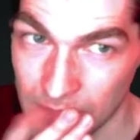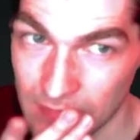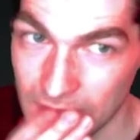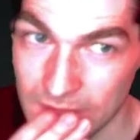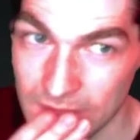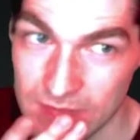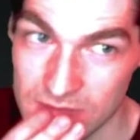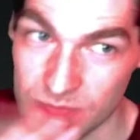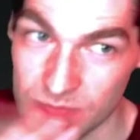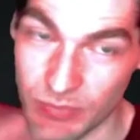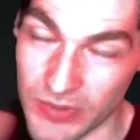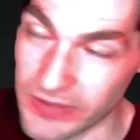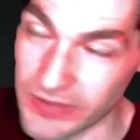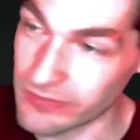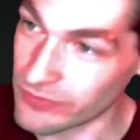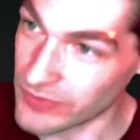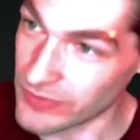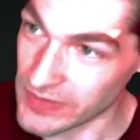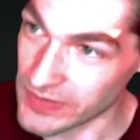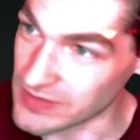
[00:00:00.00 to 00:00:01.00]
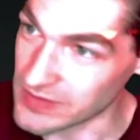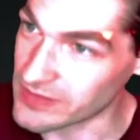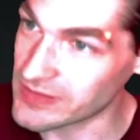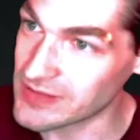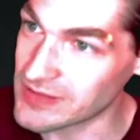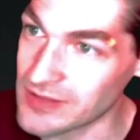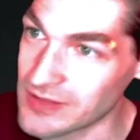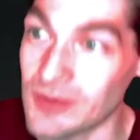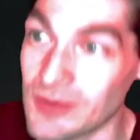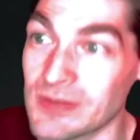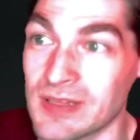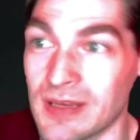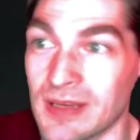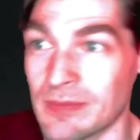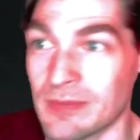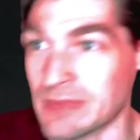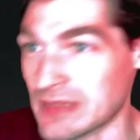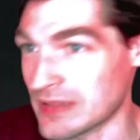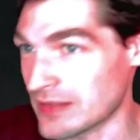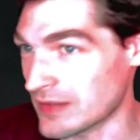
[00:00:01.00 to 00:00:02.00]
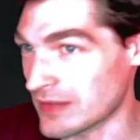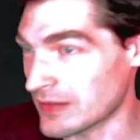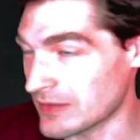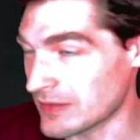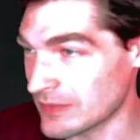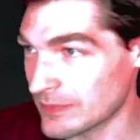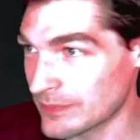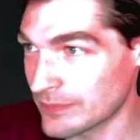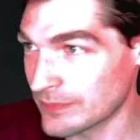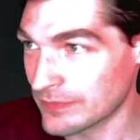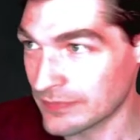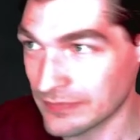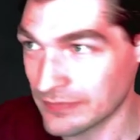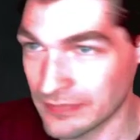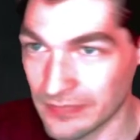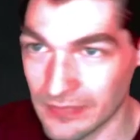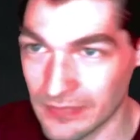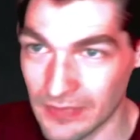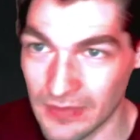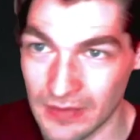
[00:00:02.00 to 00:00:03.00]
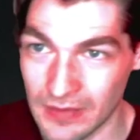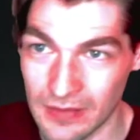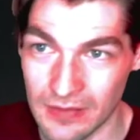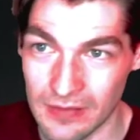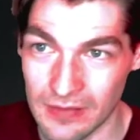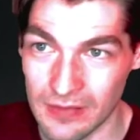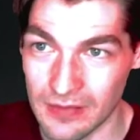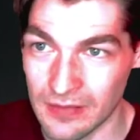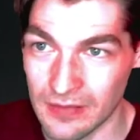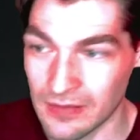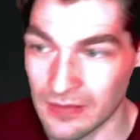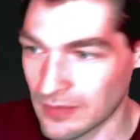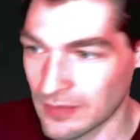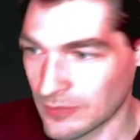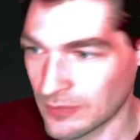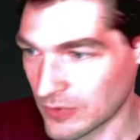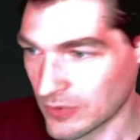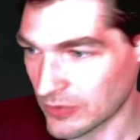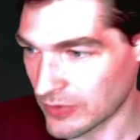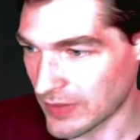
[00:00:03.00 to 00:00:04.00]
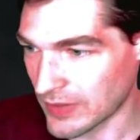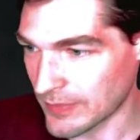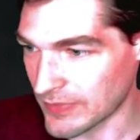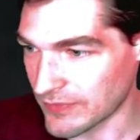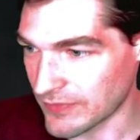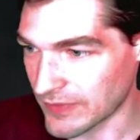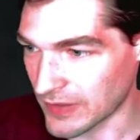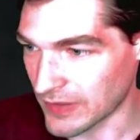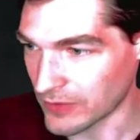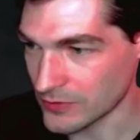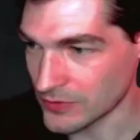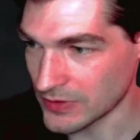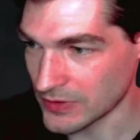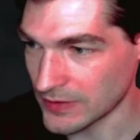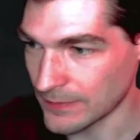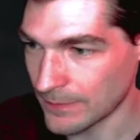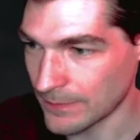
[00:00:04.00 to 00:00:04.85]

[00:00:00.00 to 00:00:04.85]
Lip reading: This Brain Freeze is so tempting though. I want to grab the Foundry.